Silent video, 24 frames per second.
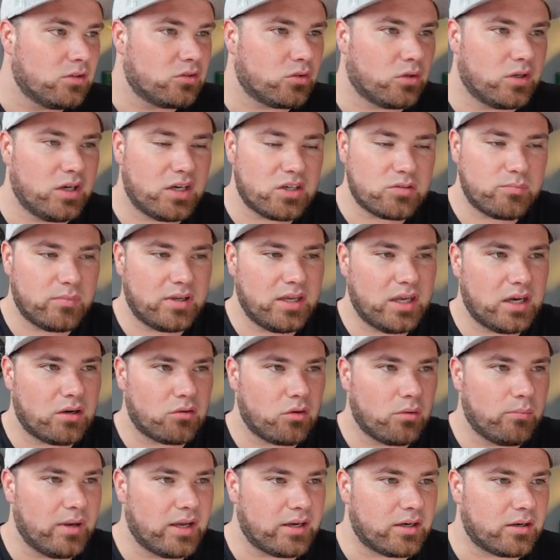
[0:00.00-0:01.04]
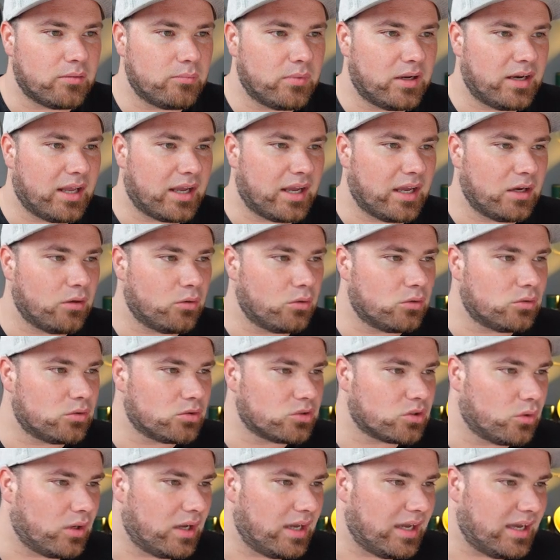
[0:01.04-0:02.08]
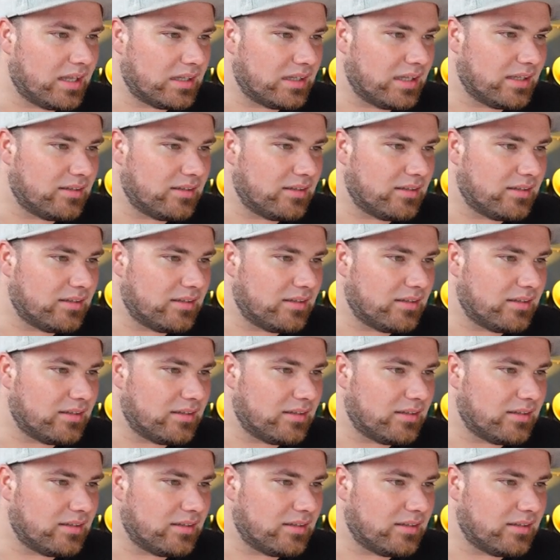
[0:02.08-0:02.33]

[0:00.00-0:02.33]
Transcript: So here's my hero banner, but I can also add,